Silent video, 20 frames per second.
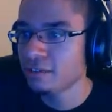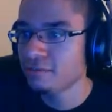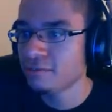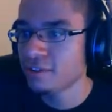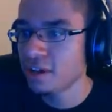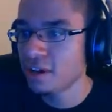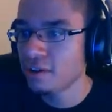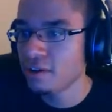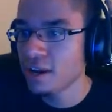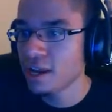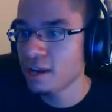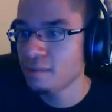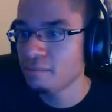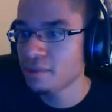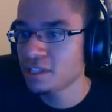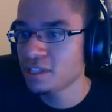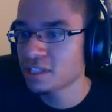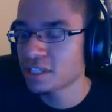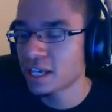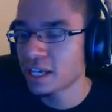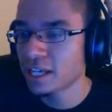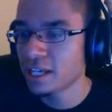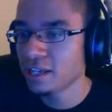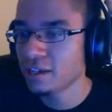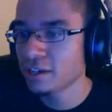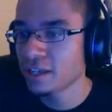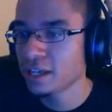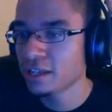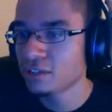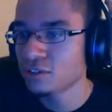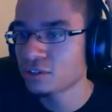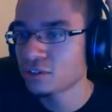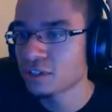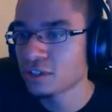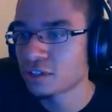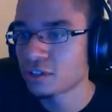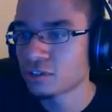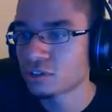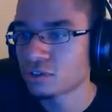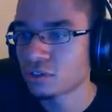no enemies. I need to get used to the
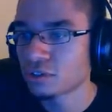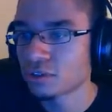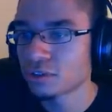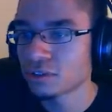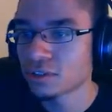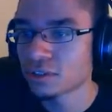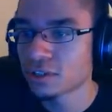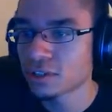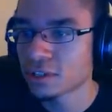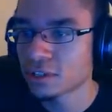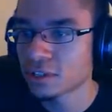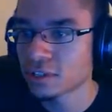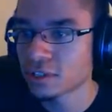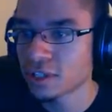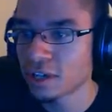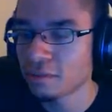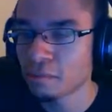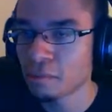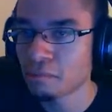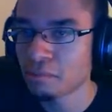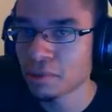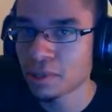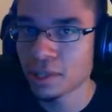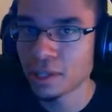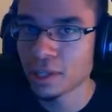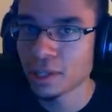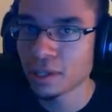controls because I've been playing